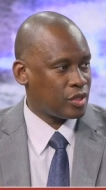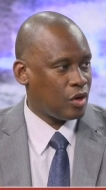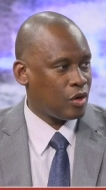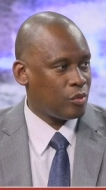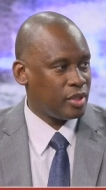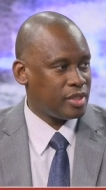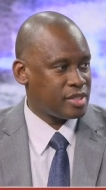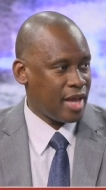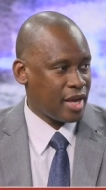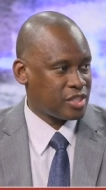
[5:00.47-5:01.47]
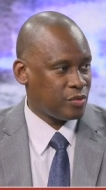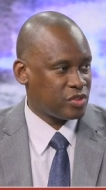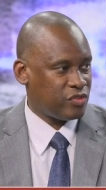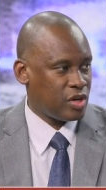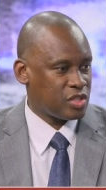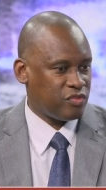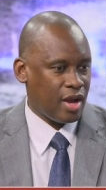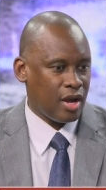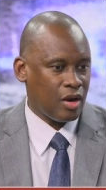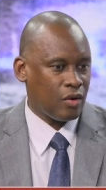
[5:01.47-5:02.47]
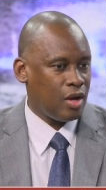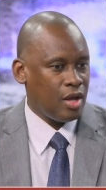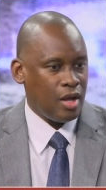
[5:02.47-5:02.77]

ago when this action was first filed.